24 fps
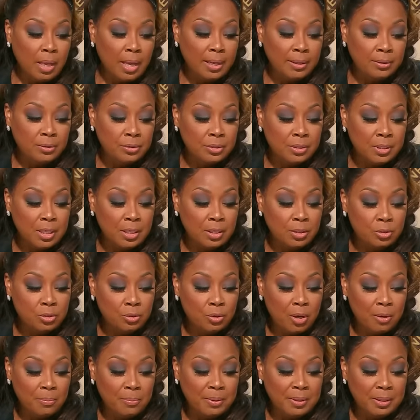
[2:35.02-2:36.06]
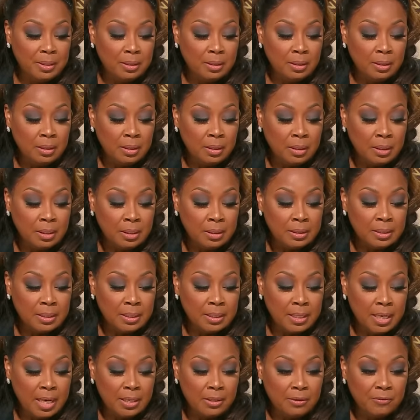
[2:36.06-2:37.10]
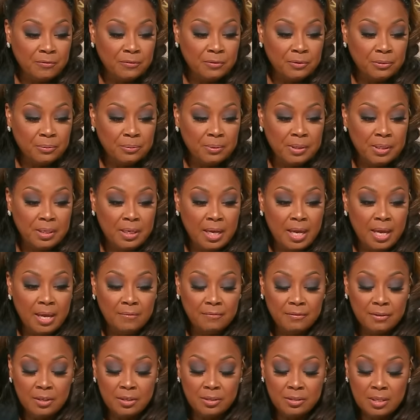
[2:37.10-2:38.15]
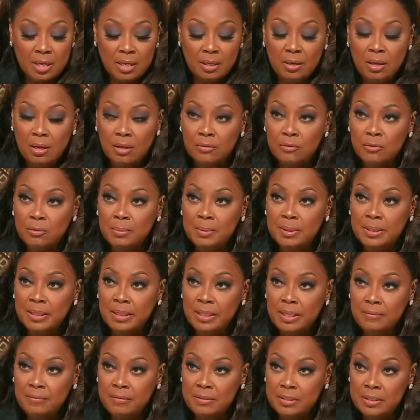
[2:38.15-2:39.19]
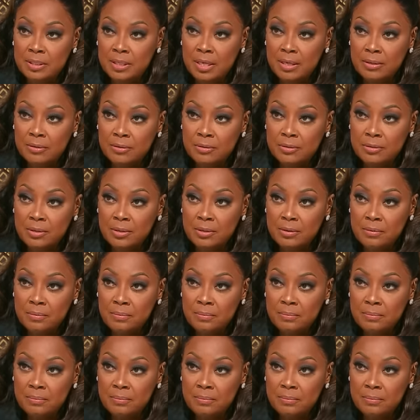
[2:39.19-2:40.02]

I understand that you all been together for three and a half years. How long have you been living together, sir?